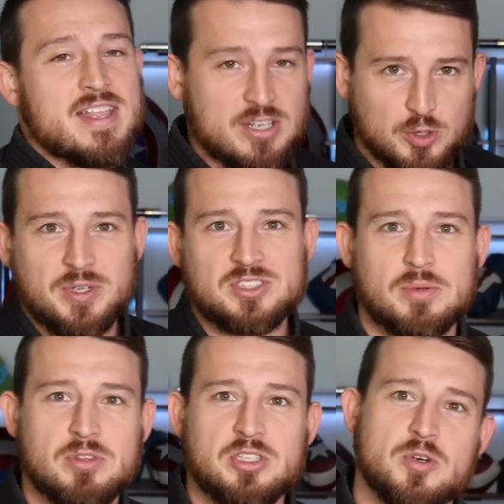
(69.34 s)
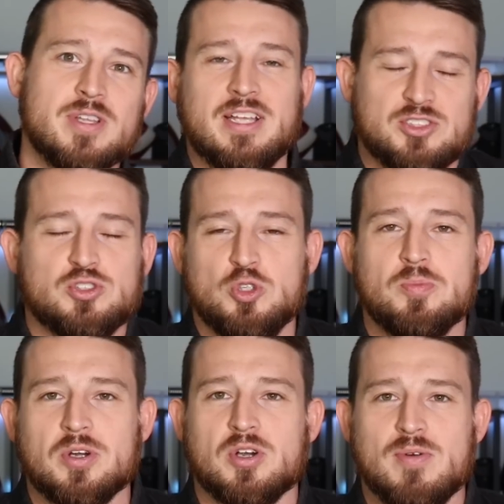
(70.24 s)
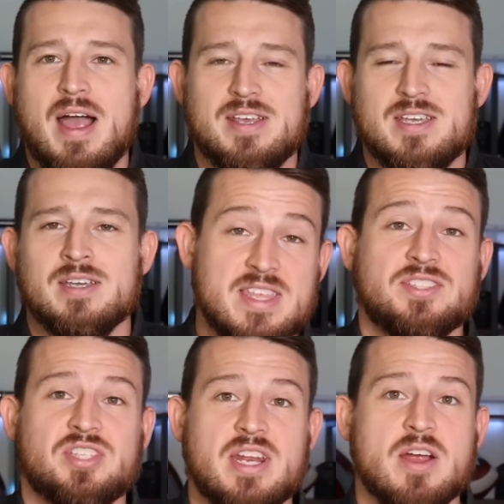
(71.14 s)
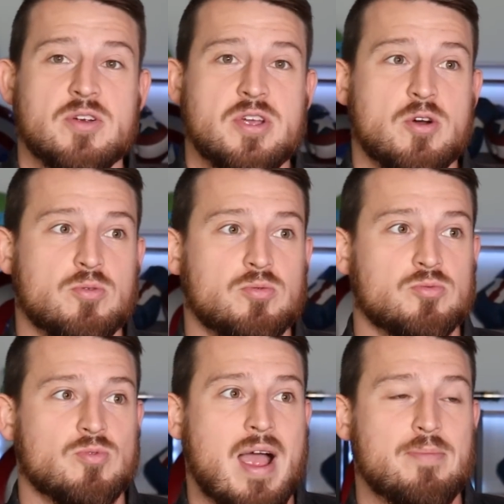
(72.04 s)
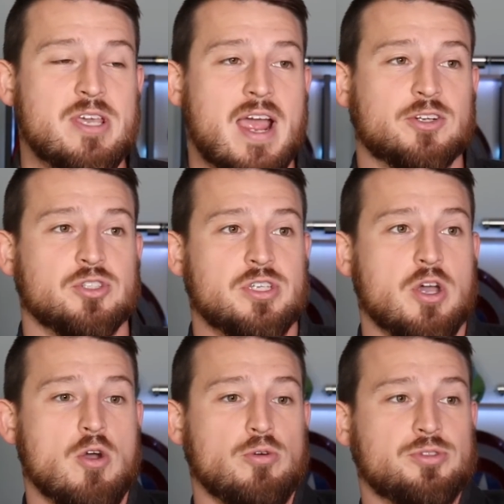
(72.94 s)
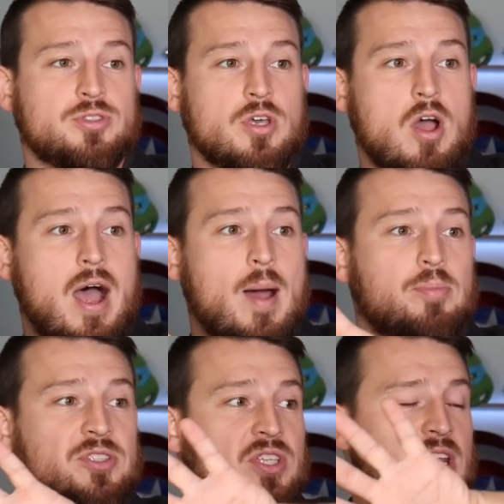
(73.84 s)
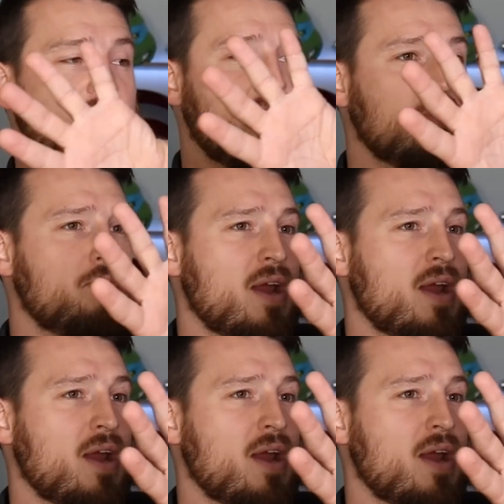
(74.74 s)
and then doing something to it, that's super karate. In this scenario, Robbie actually goes opposite hand